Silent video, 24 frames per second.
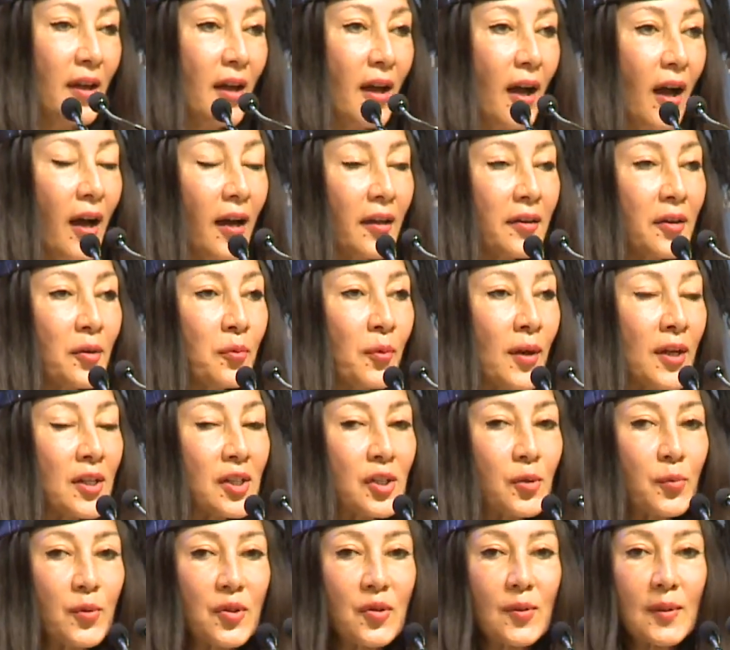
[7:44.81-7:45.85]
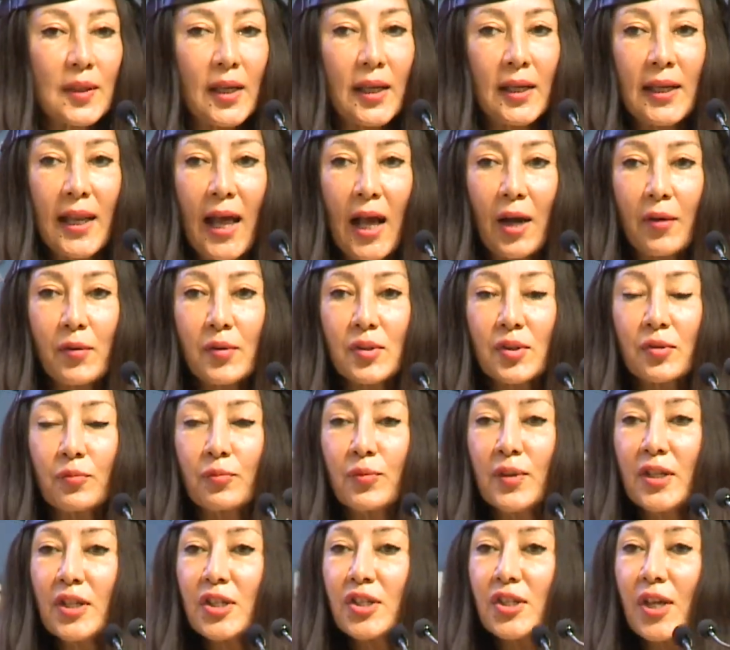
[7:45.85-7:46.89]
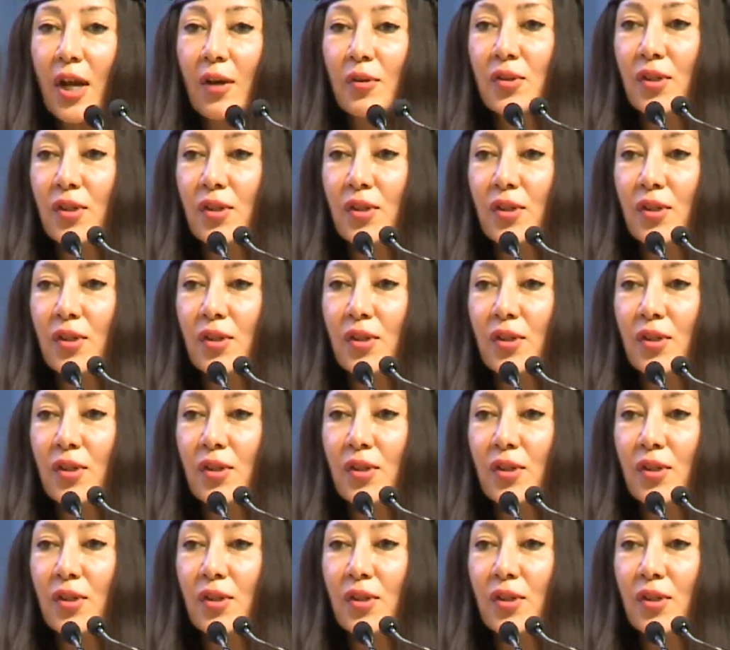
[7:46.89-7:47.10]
are the ones which will allow you to reach out